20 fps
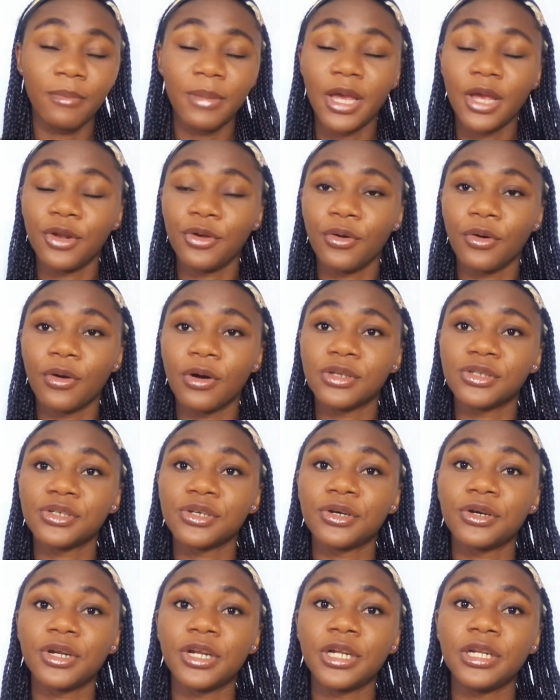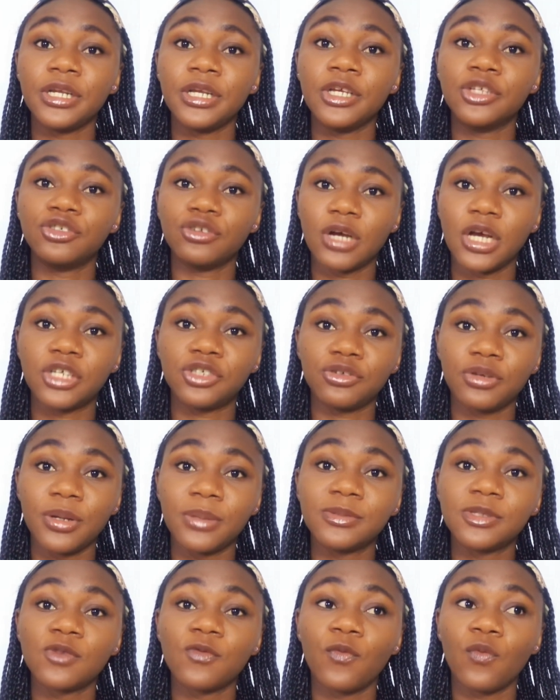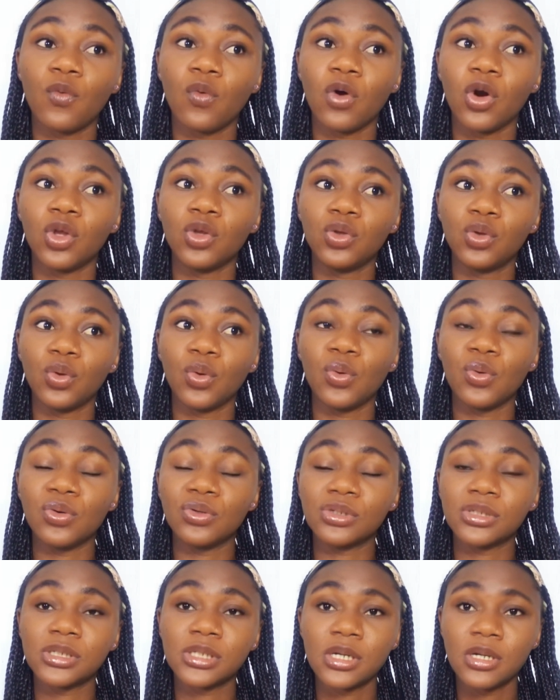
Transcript: And you're also gonna need transcripts for those